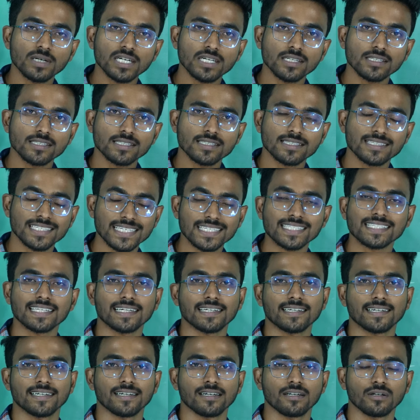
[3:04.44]
much?
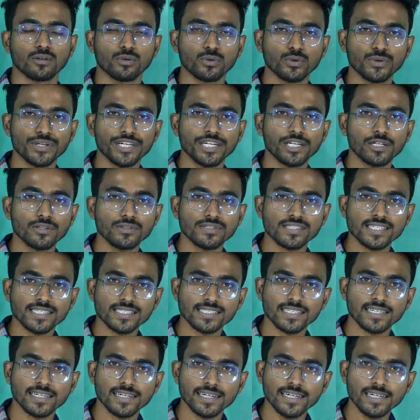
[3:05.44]
600. 2 into
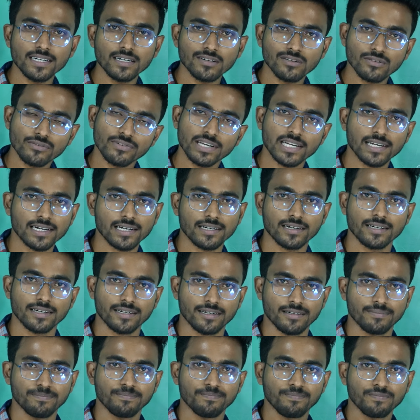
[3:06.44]
600,
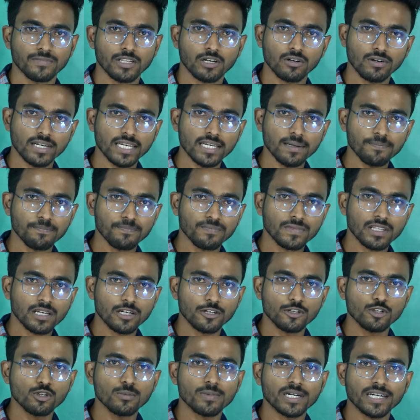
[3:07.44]
1200. Okay,
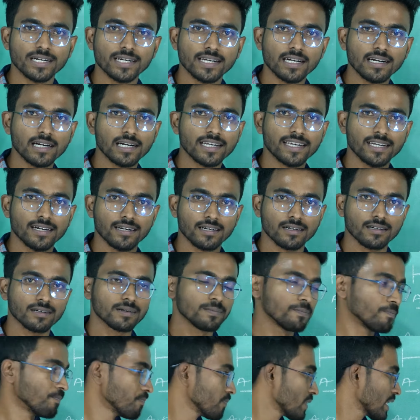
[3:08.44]
numerator clear.
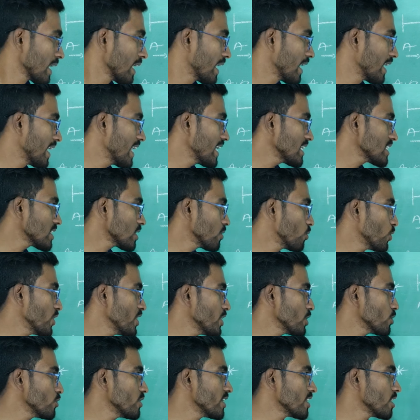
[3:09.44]
Next
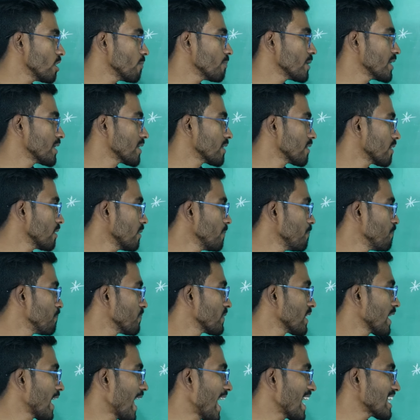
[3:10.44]
going to denominator,
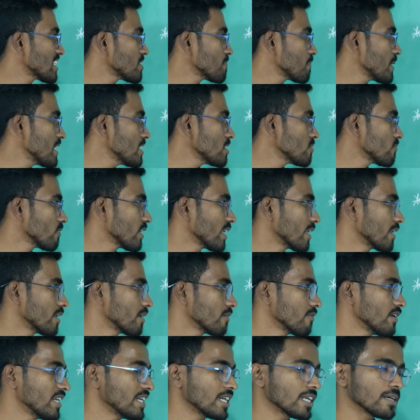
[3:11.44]
x plus
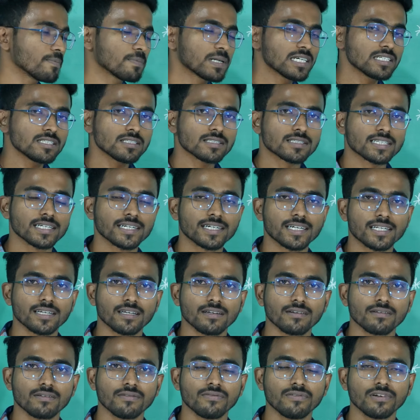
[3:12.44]
y, 20 plus
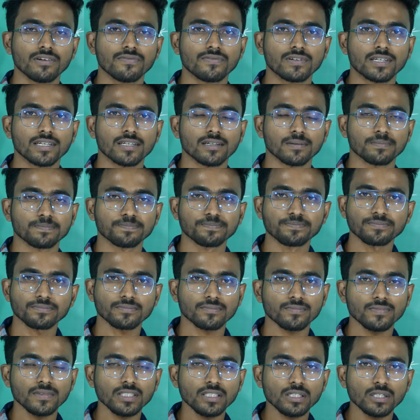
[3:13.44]
30, 50.
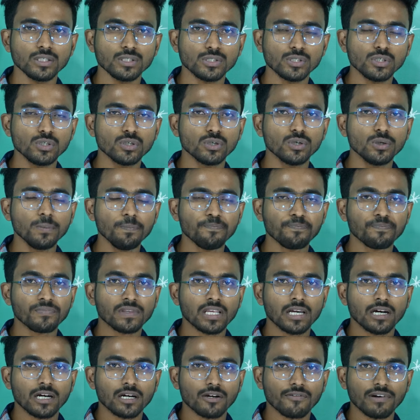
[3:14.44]
So
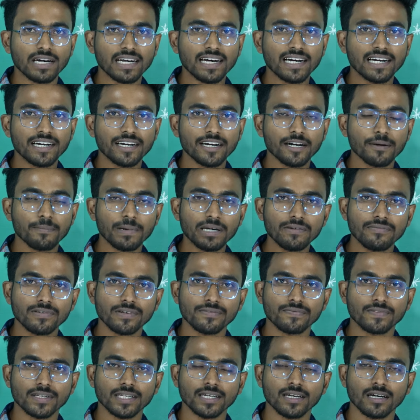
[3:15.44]
1200 by
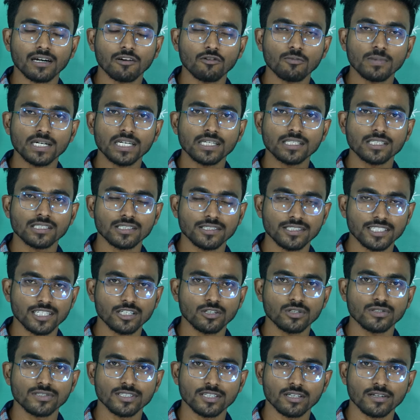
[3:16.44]
50, how much?
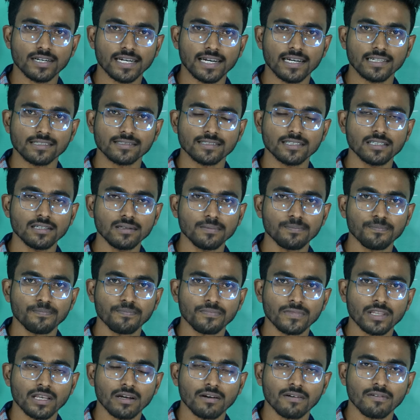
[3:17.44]
0, 0 cancel.
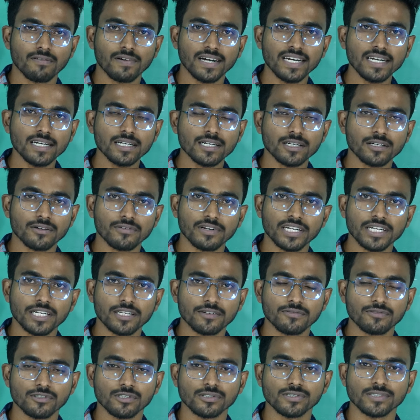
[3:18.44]
5,
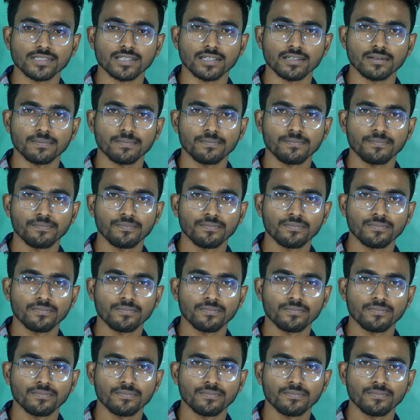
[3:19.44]
24 sir.